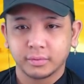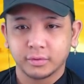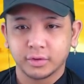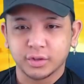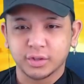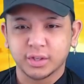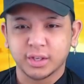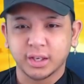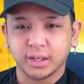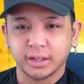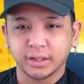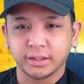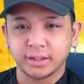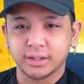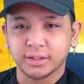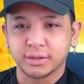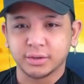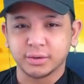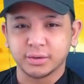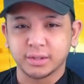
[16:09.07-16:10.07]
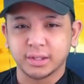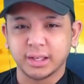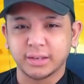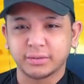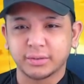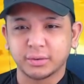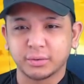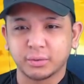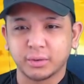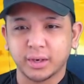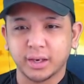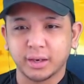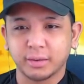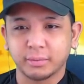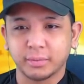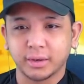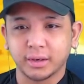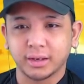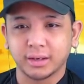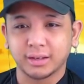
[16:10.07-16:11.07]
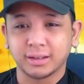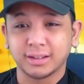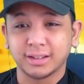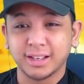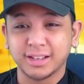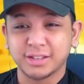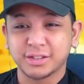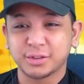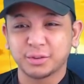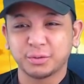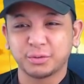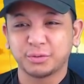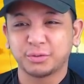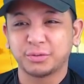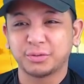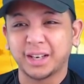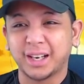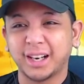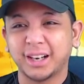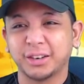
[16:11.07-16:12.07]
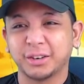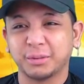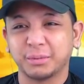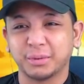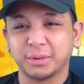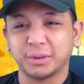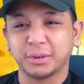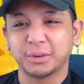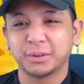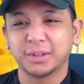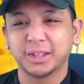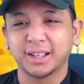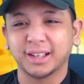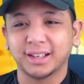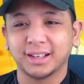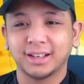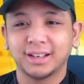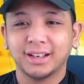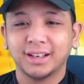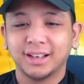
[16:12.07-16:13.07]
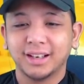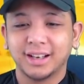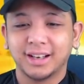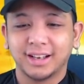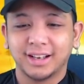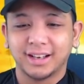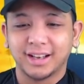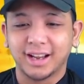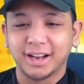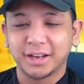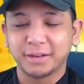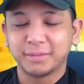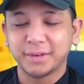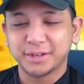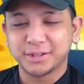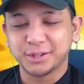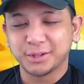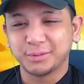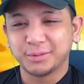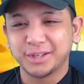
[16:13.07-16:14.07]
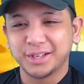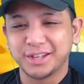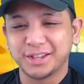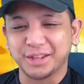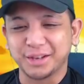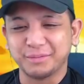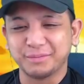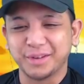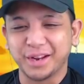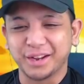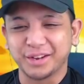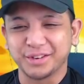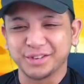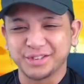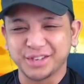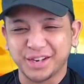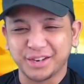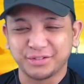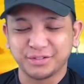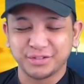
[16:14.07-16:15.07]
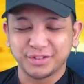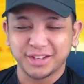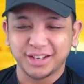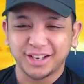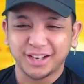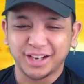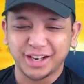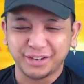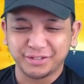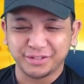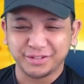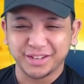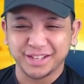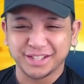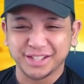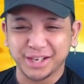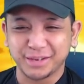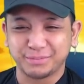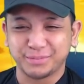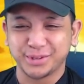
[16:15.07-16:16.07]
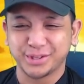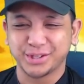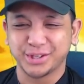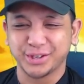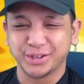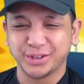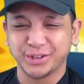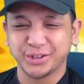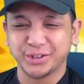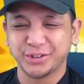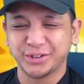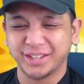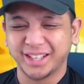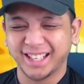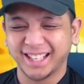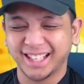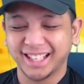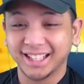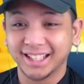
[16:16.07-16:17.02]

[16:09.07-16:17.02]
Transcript: Just killing these dudes left and right, man. That's so fire, bro. Like, I can make so many thumbnails off of this episode.